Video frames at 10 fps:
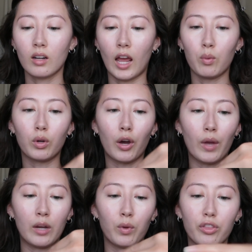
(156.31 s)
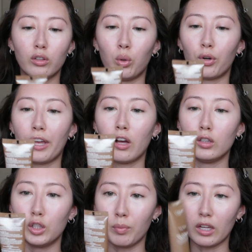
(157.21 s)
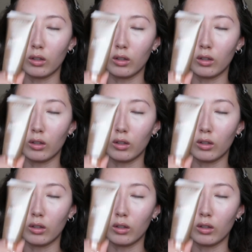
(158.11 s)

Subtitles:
I will go in with the L'Oreal Lumi